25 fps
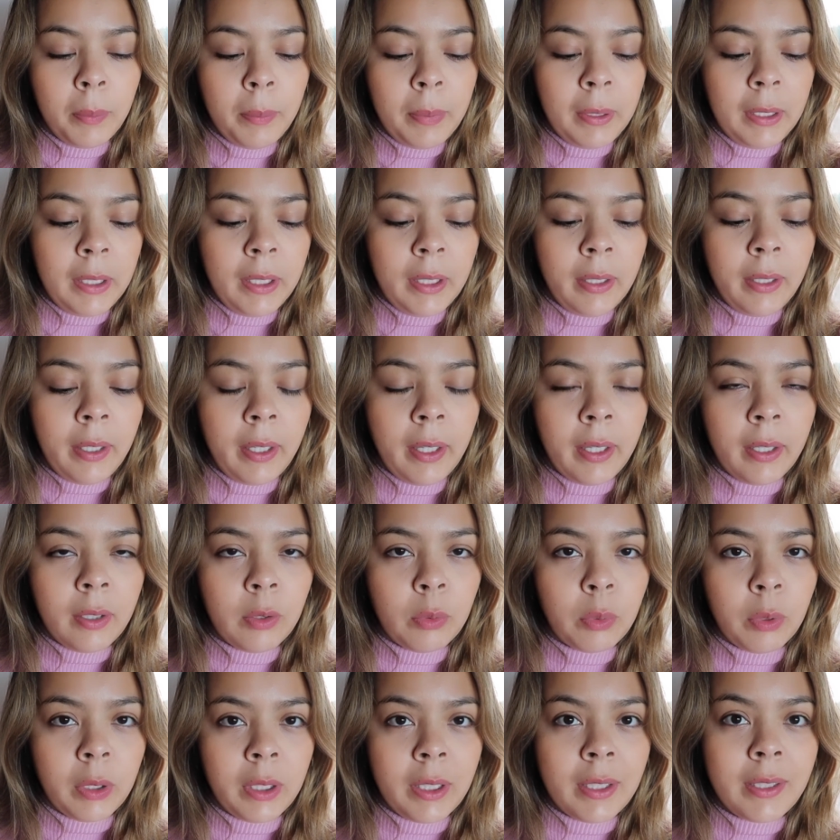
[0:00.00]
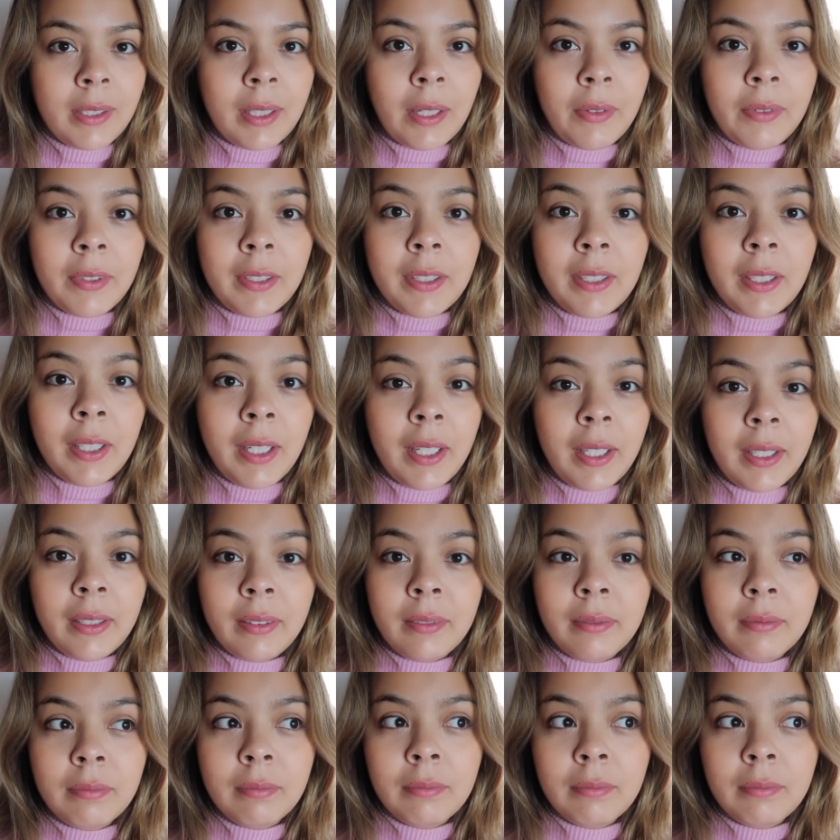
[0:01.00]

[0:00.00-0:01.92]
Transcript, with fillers: be like twenty-seven today.